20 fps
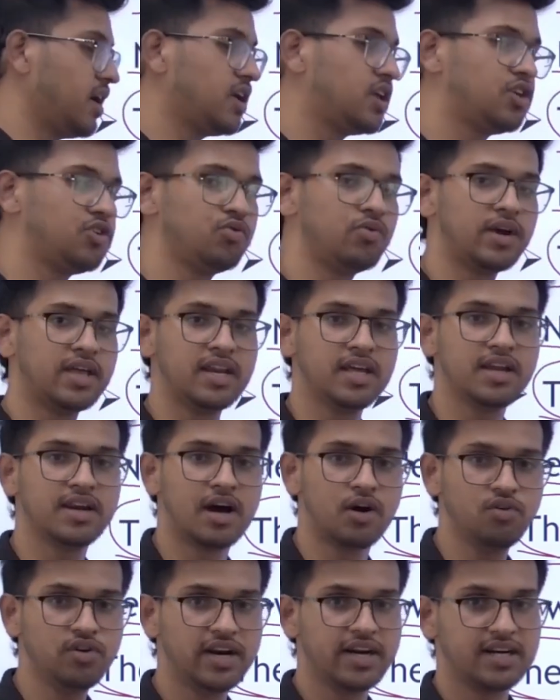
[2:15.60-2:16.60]
Q&A
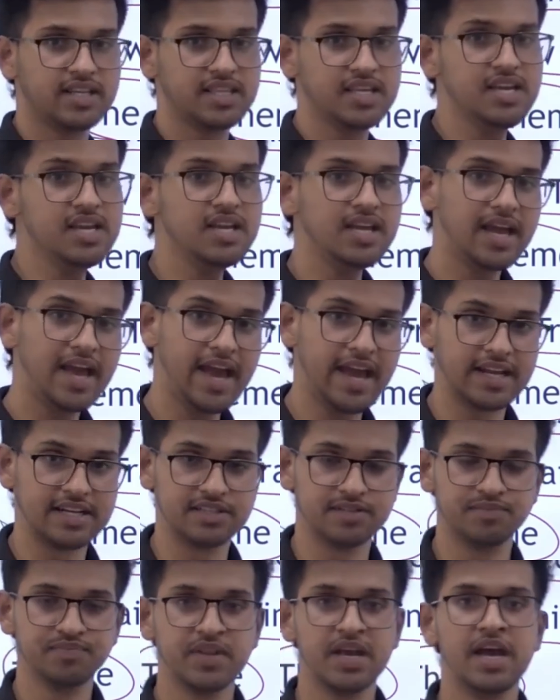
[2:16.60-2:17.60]
round at the end.
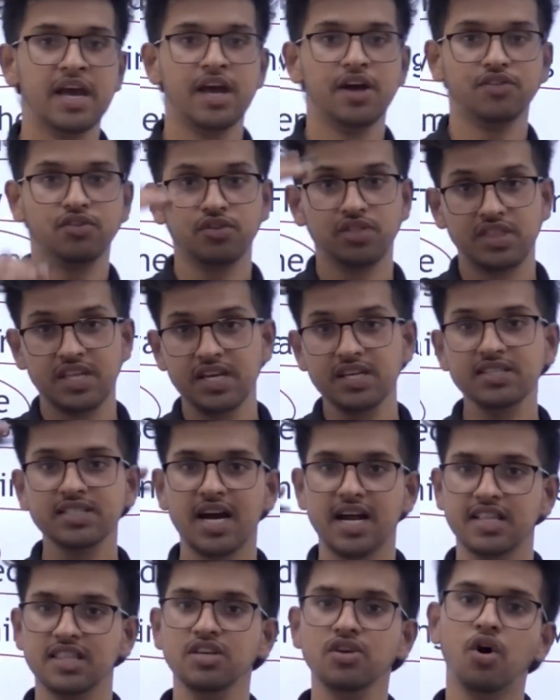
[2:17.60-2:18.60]
So these
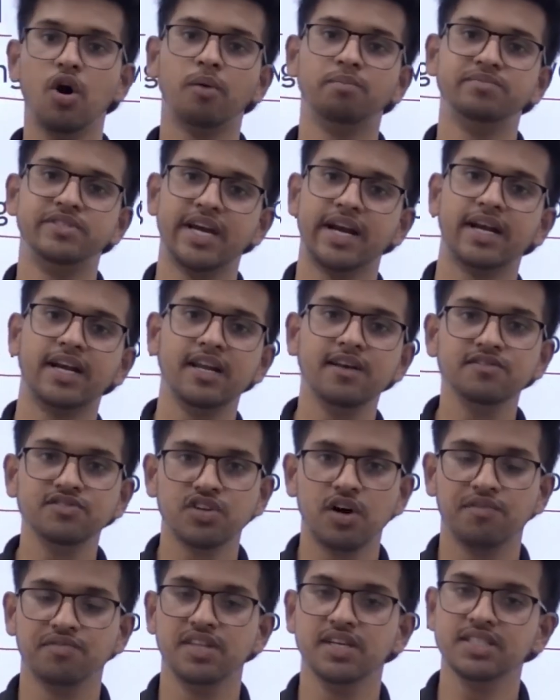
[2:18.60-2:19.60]
are the objectives
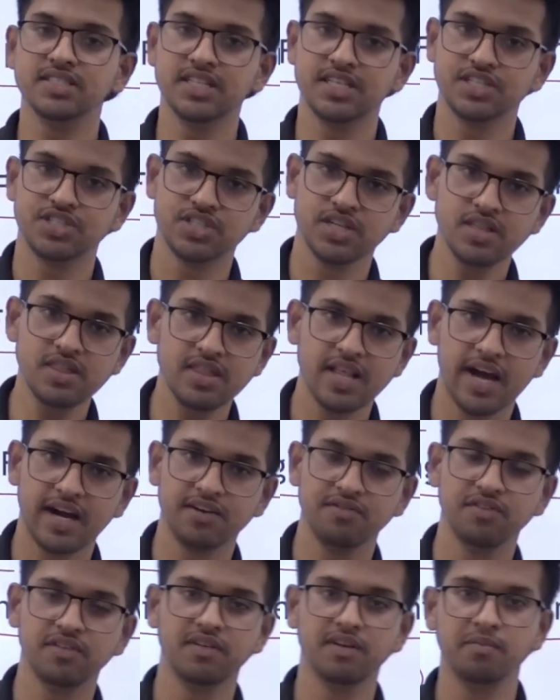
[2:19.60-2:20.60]
of the session that
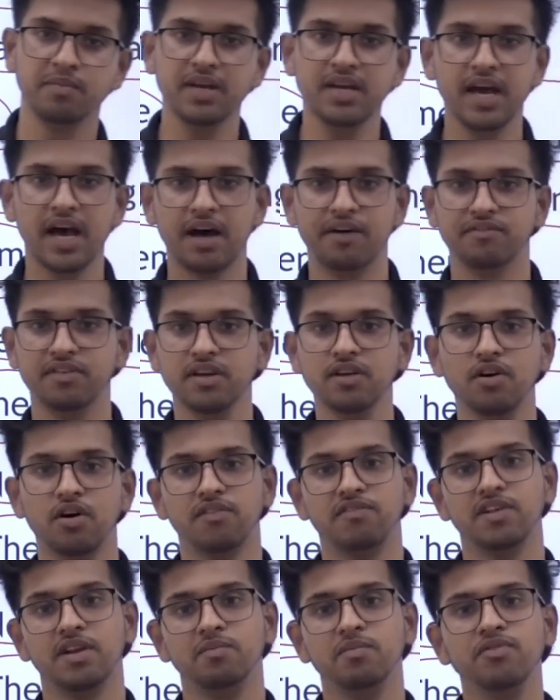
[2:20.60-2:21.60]
we will be having or
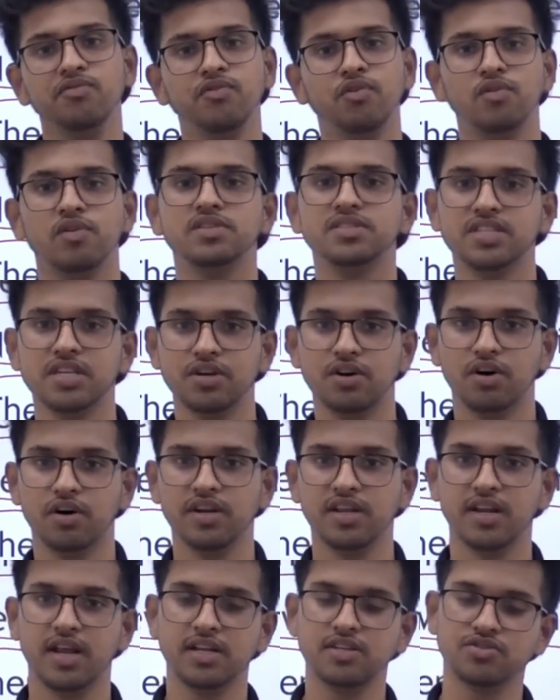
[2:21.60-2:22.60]
will be focusing on
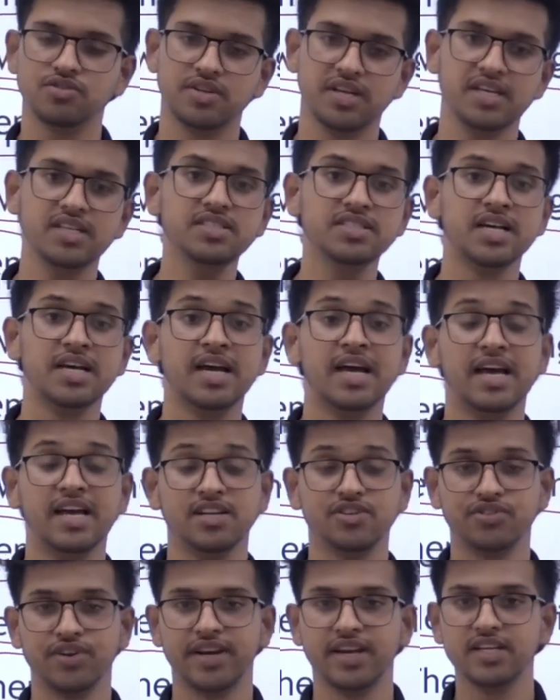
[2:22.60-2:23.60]
in our today's
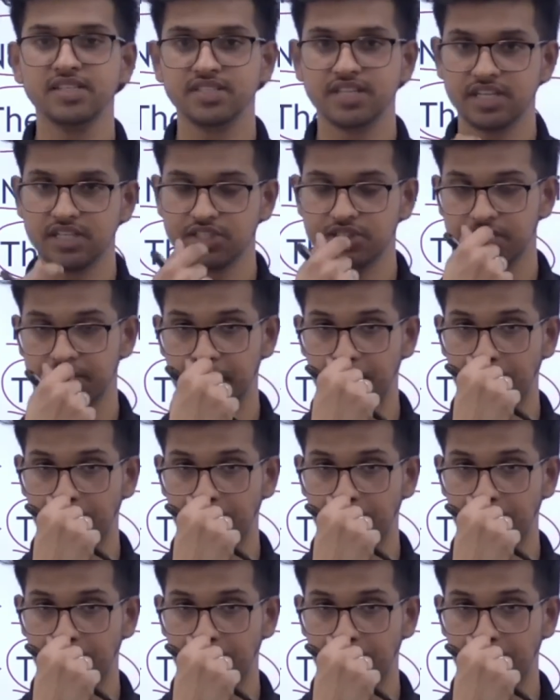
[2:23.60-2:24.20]
training session.